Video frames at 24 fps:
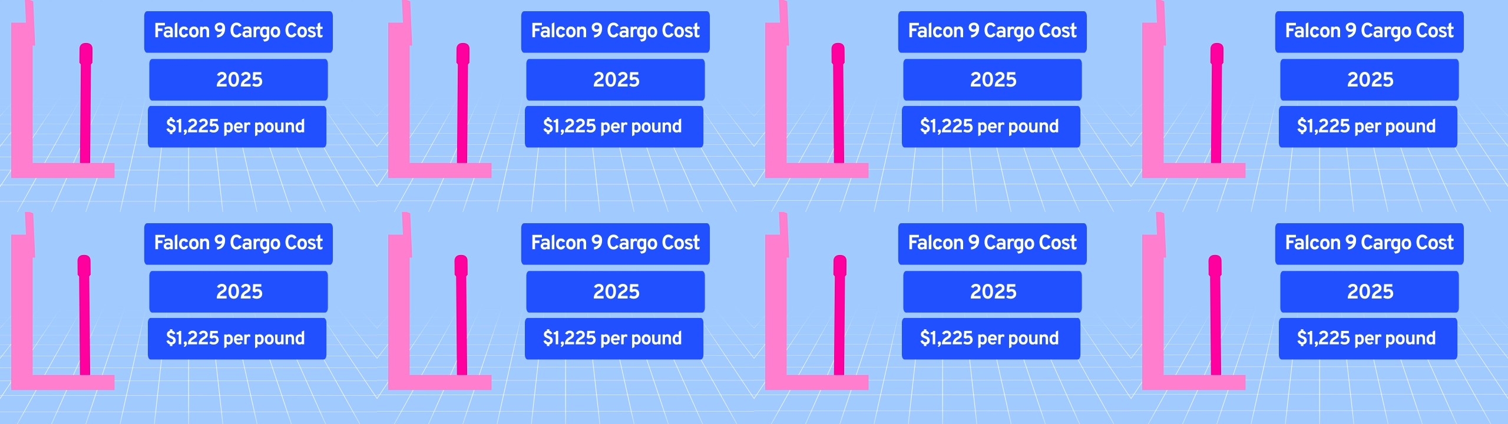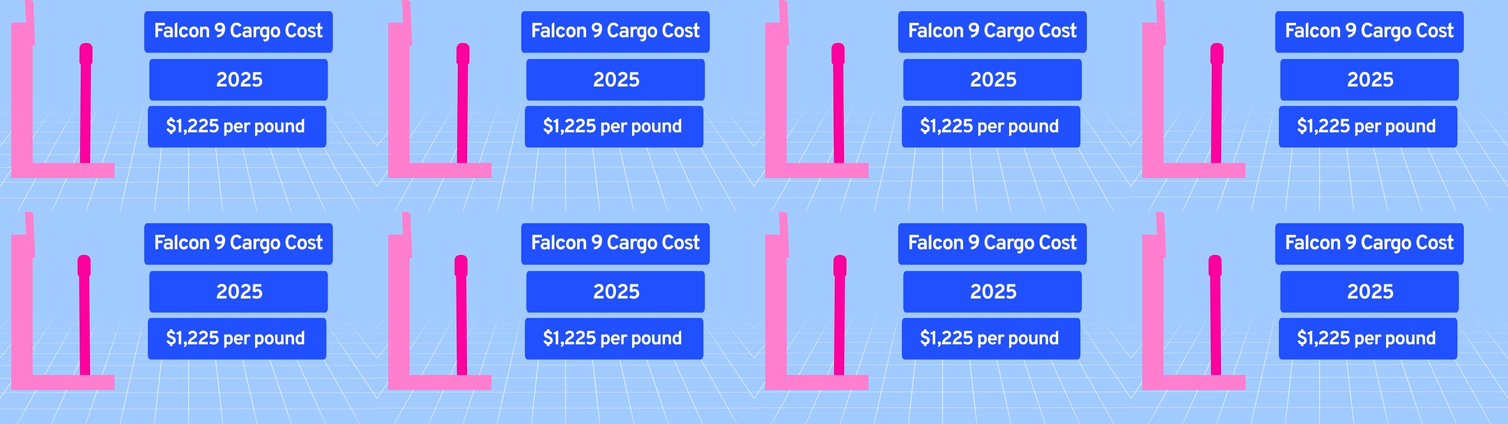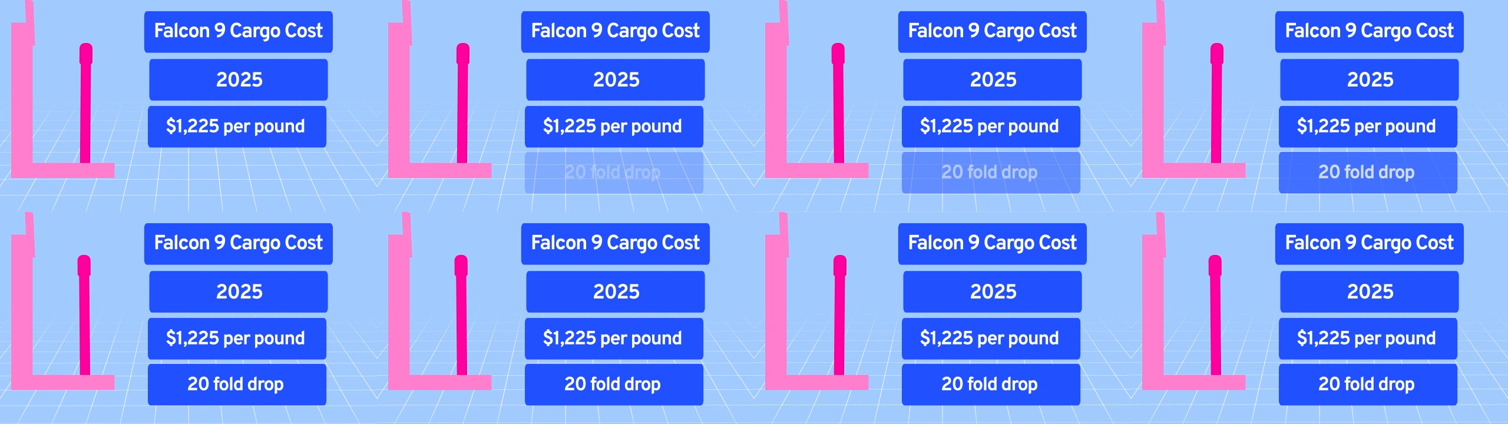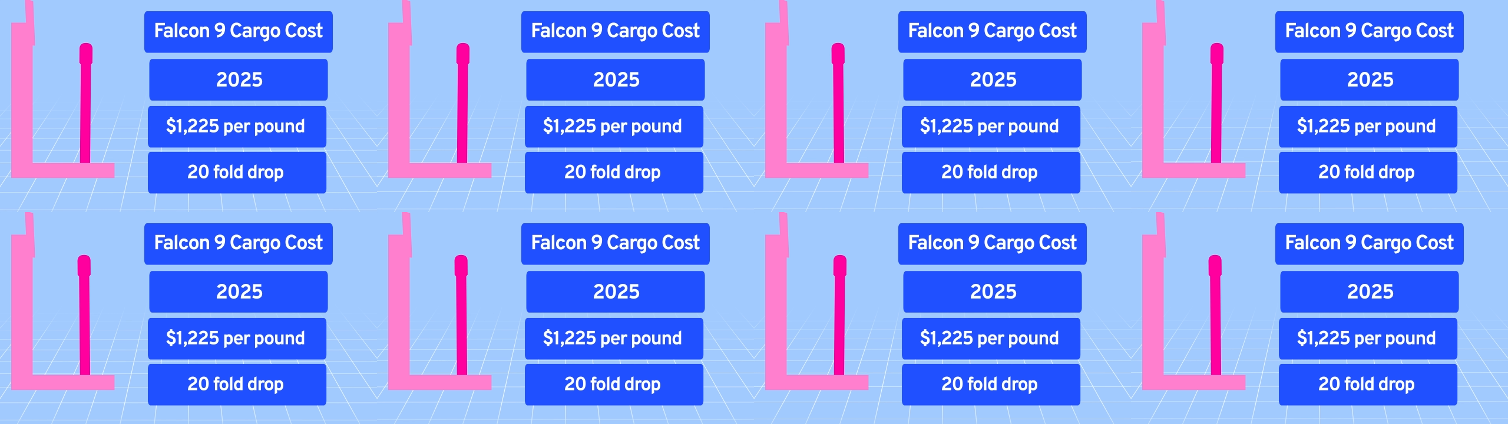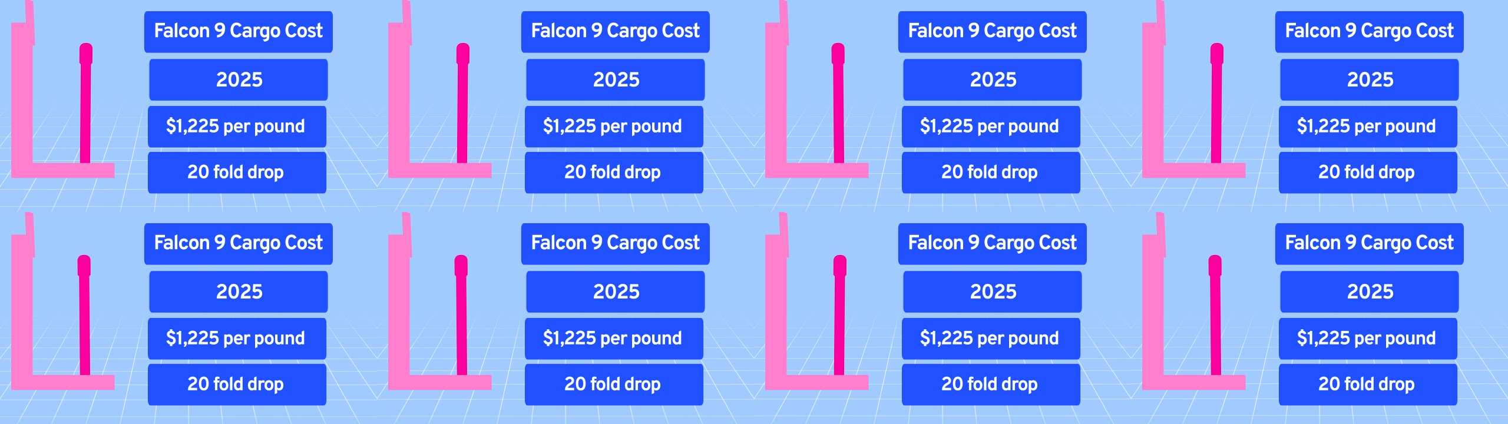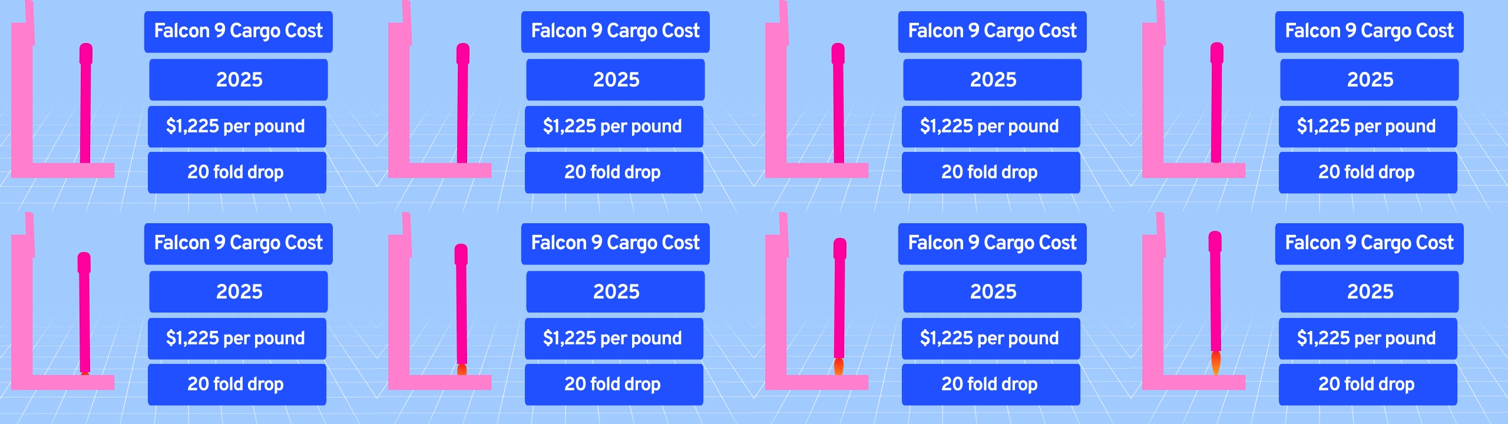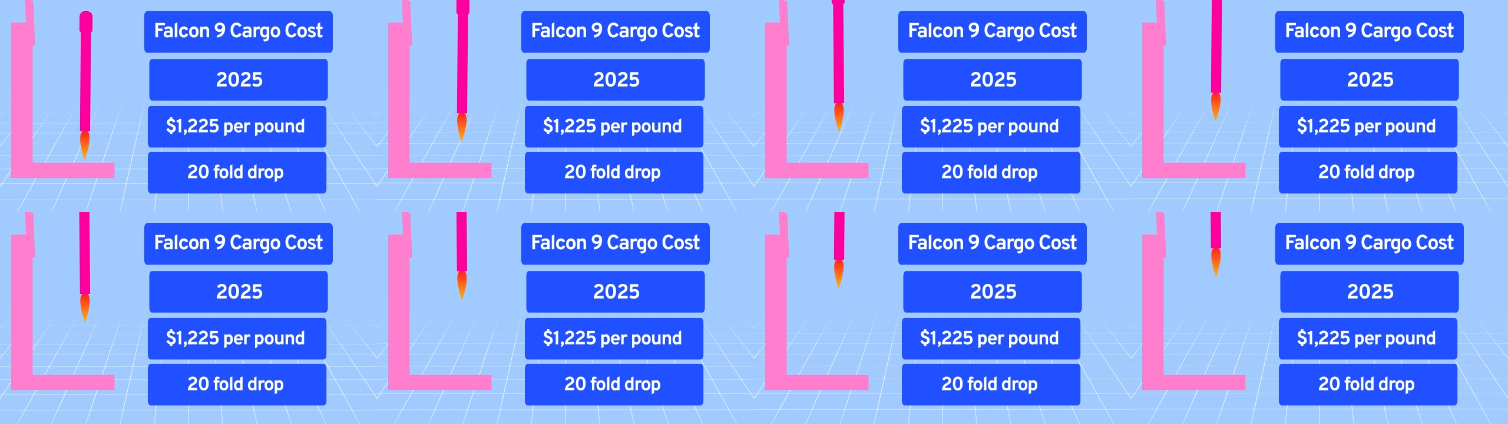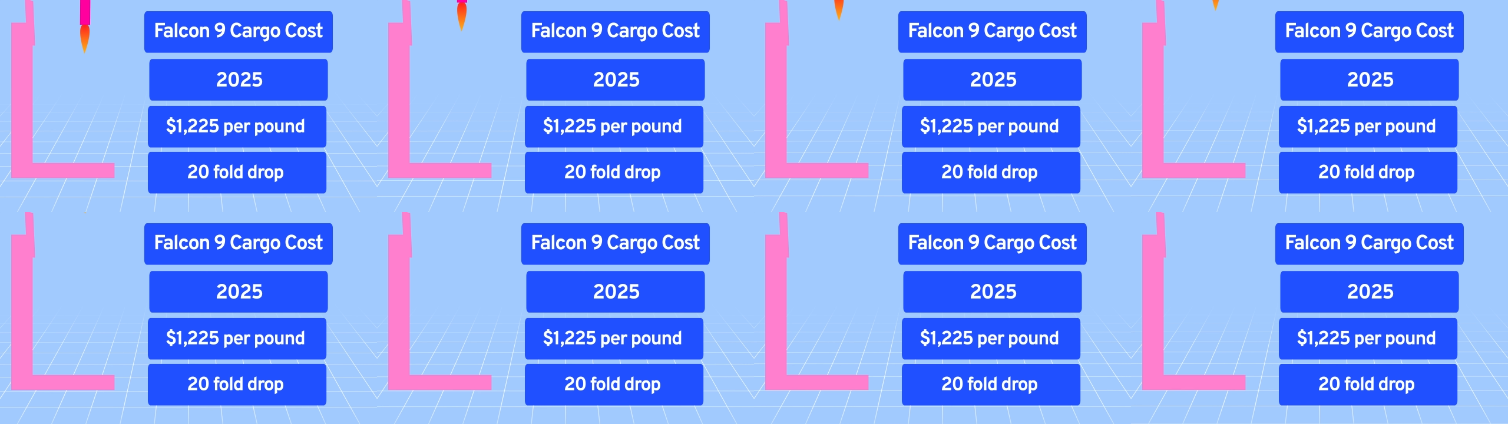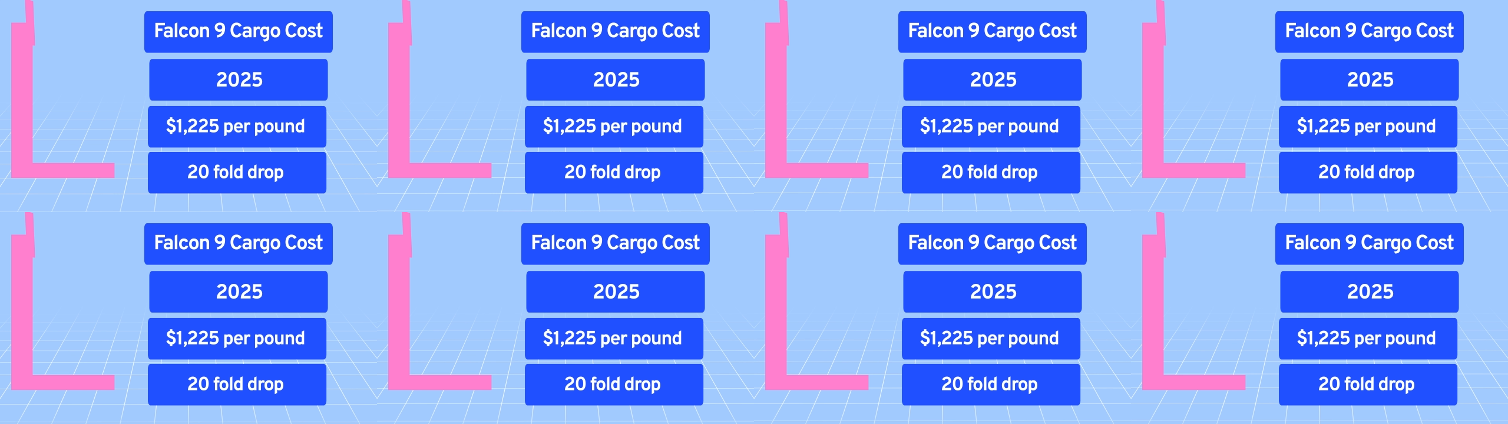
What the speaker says: No face is visible, so there are no lips to read.